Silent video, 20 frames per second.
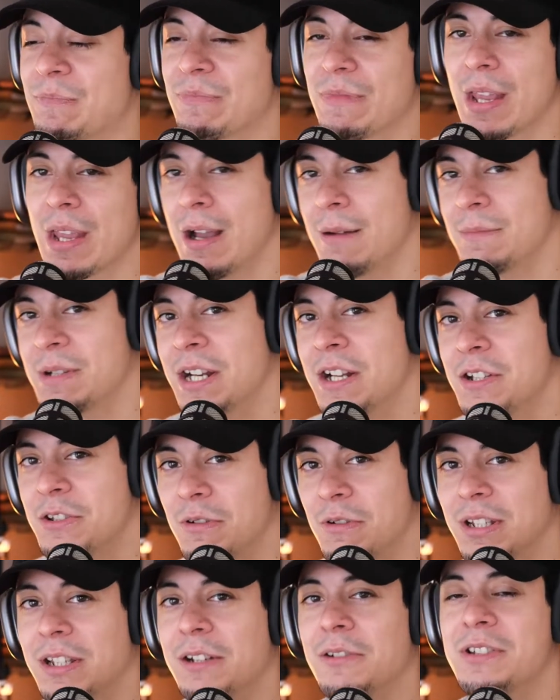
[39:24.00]
I'm gonna
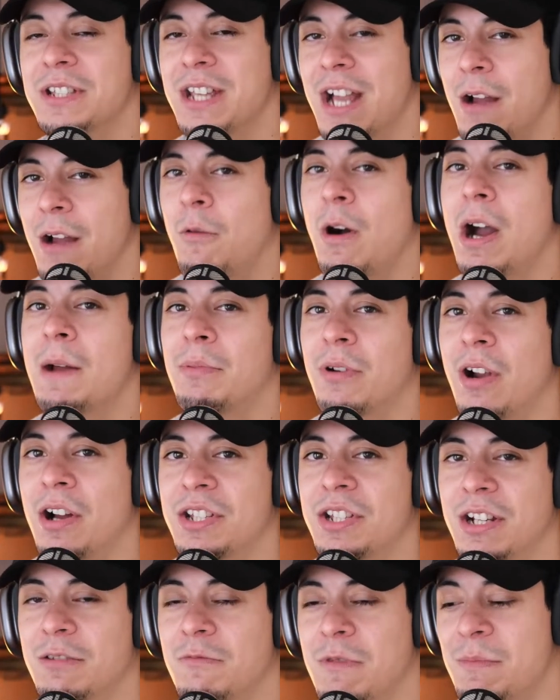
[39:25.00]
do a little DIY
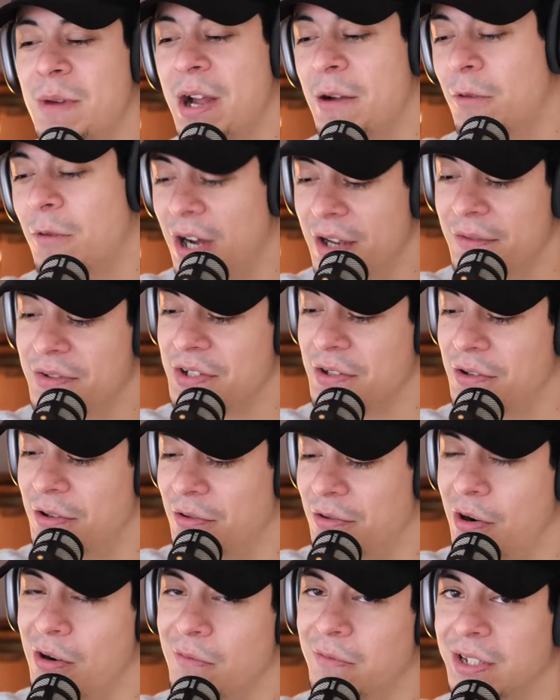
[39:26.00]
project with my wife,
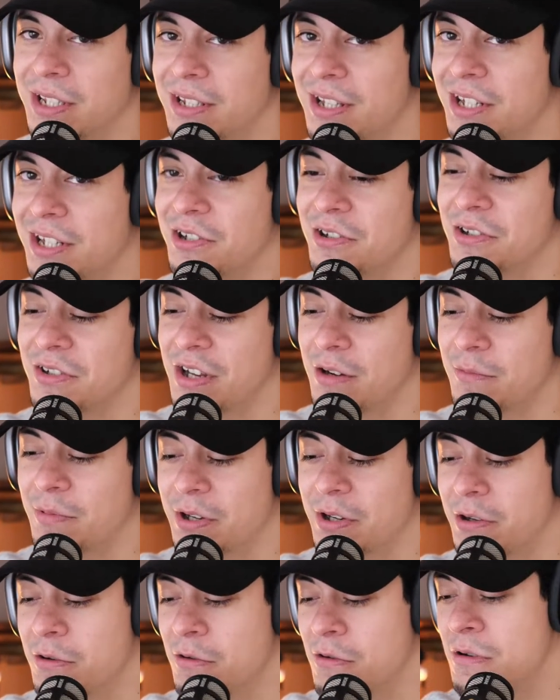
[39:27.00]
so hopefully that turns out
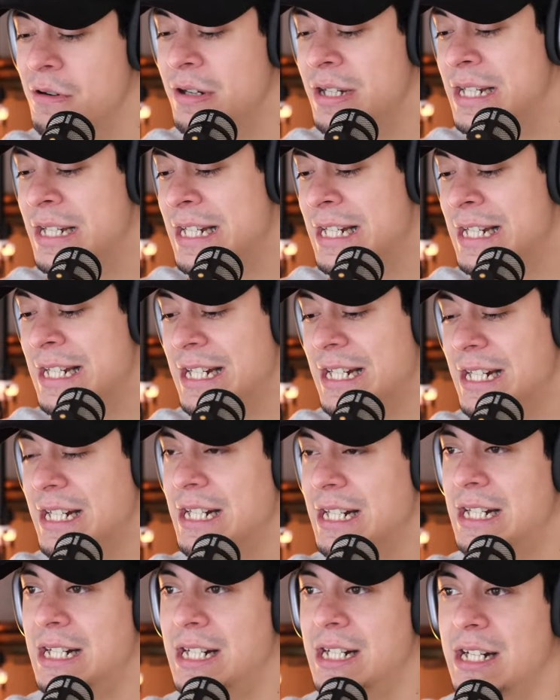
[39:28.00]
pretty cool.
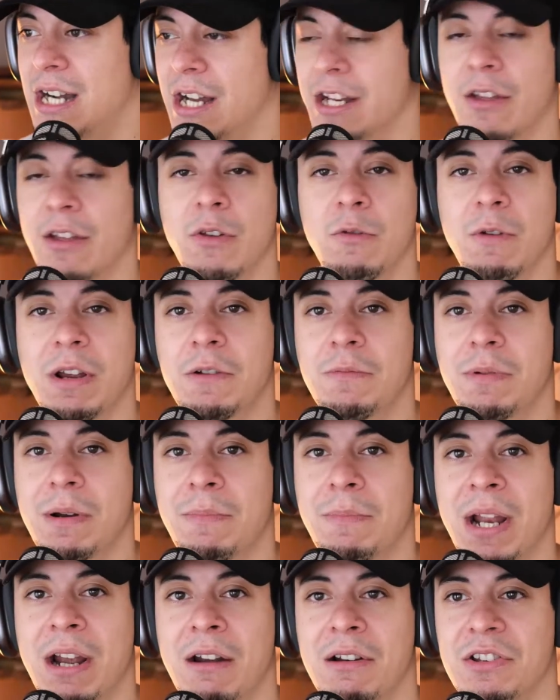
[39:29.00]
Another way to
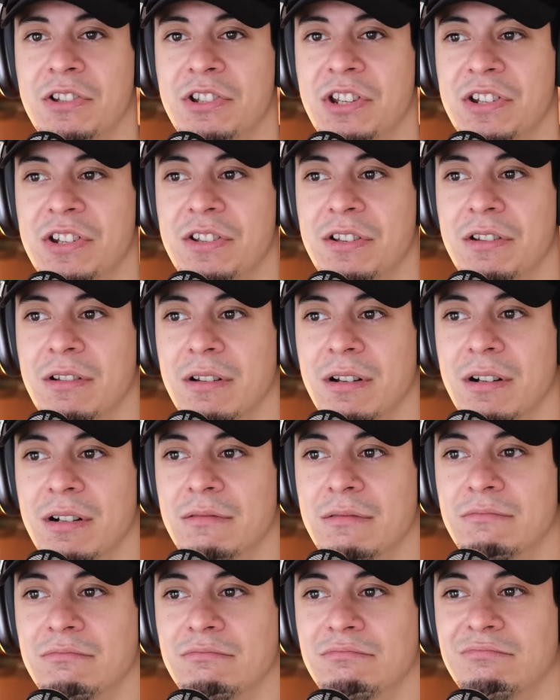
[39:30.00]
prepare is just
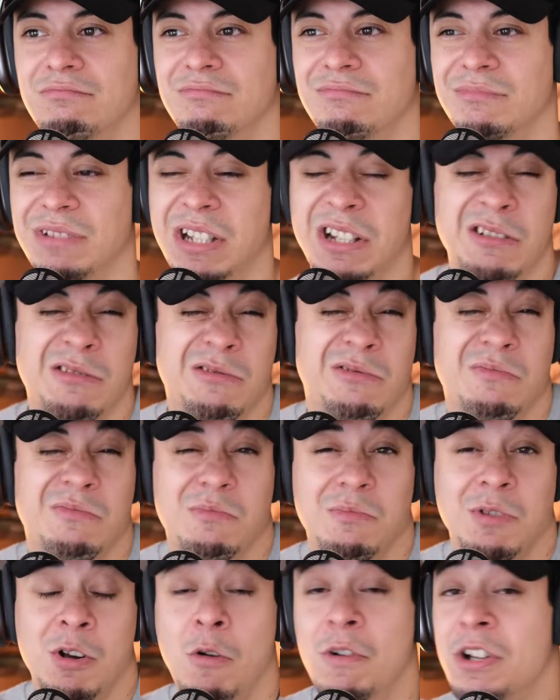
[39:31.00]

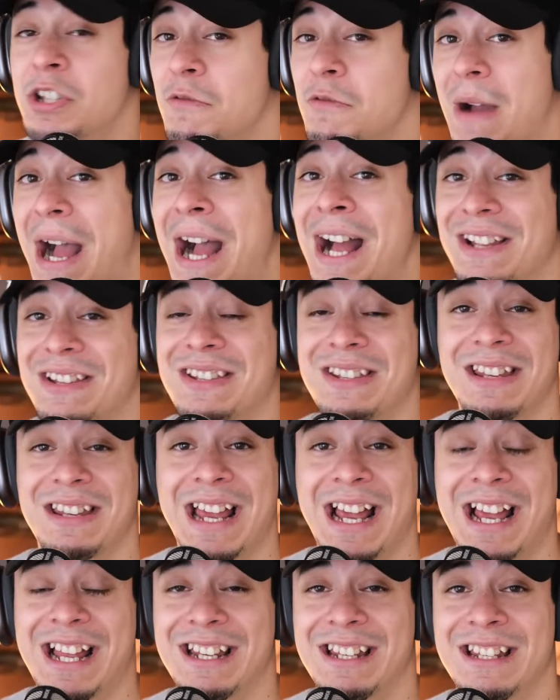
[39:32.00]
going to mass
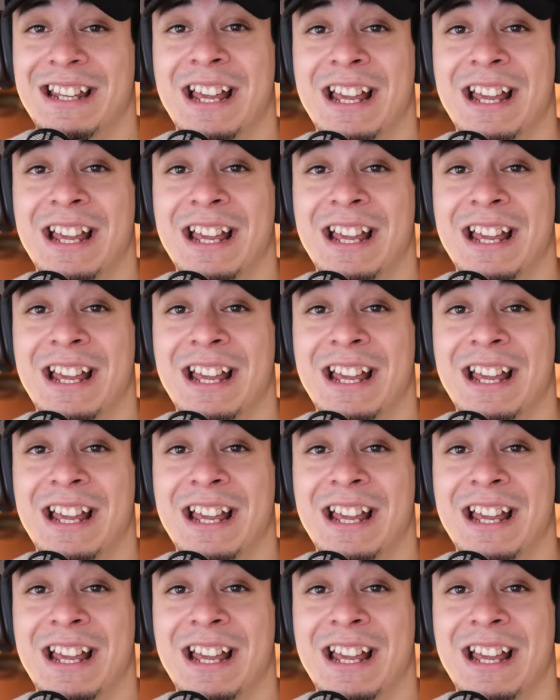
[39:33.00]
and